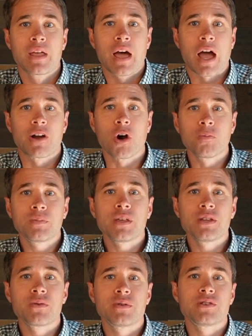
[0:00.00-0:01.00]
I hope that
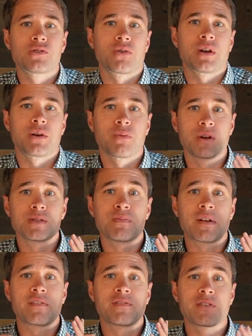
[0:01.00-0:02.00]
you enjoy what is
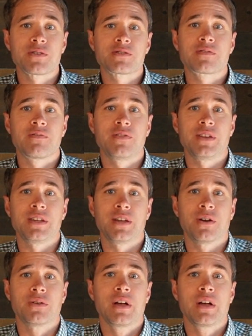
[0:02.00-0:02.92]
my first video,